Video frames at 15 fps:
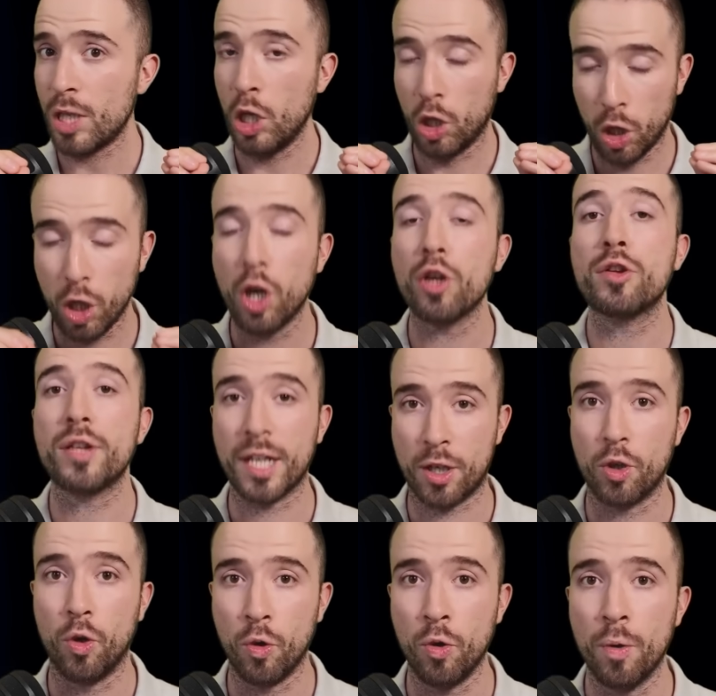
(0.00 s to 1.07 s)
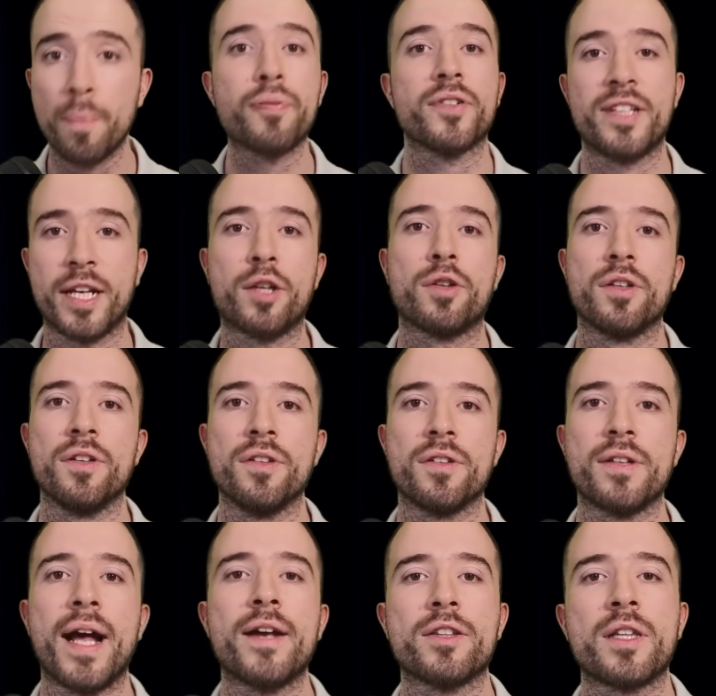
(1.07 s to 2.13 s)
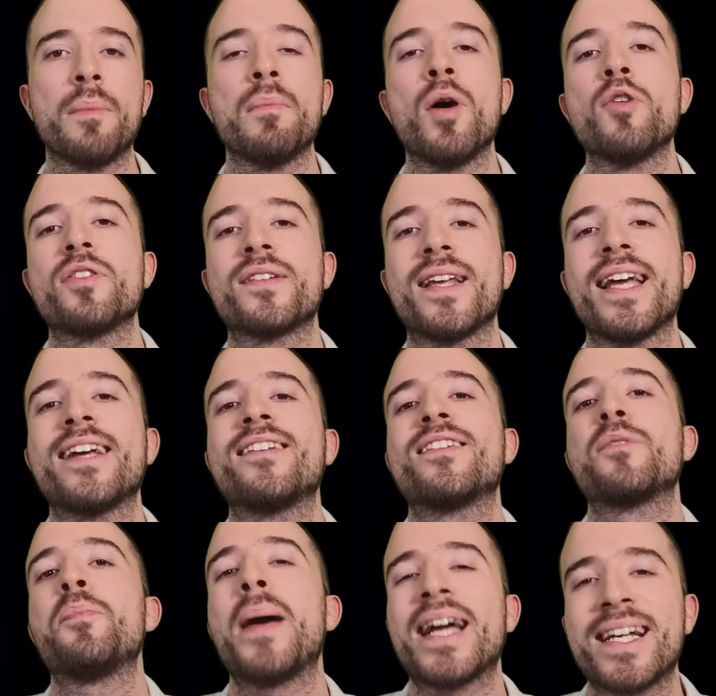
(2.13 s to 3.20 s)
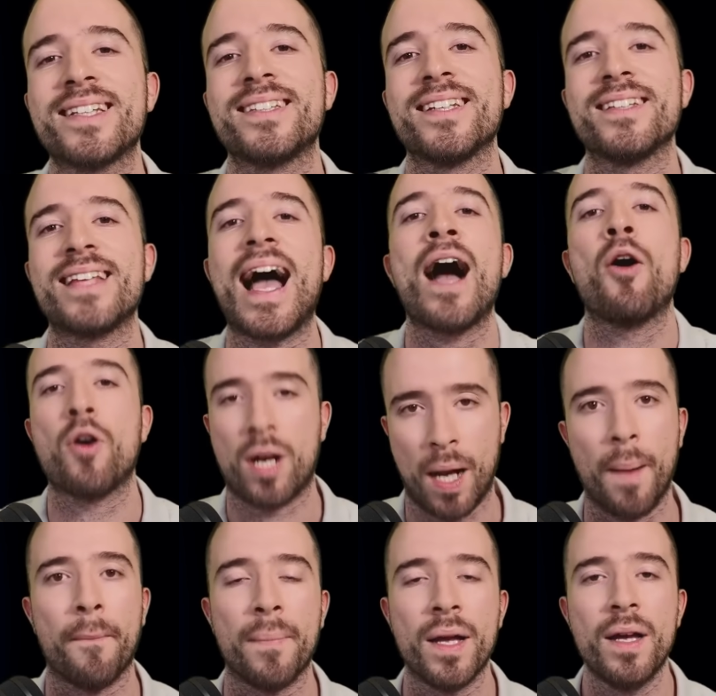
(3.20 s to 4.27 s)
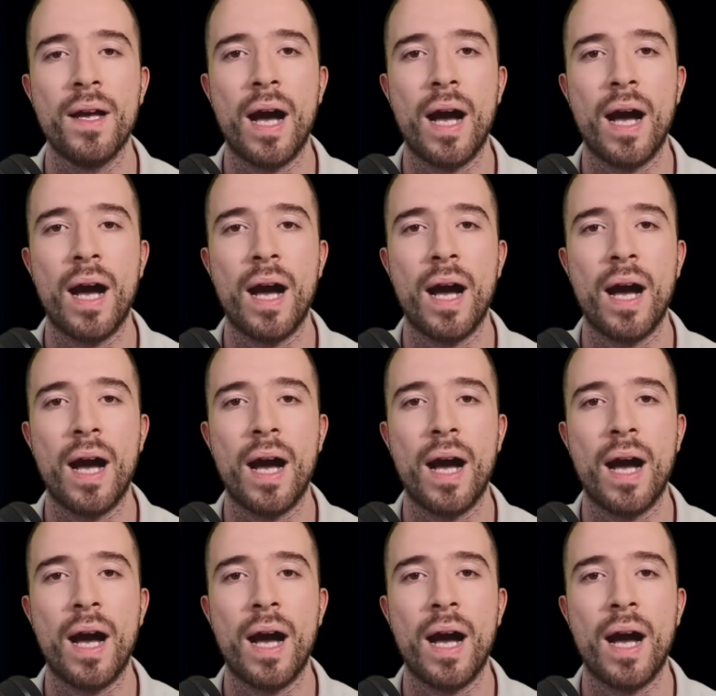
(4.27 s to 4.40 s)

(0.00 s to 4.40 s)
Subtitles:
logical predictions, like the most expected outcome.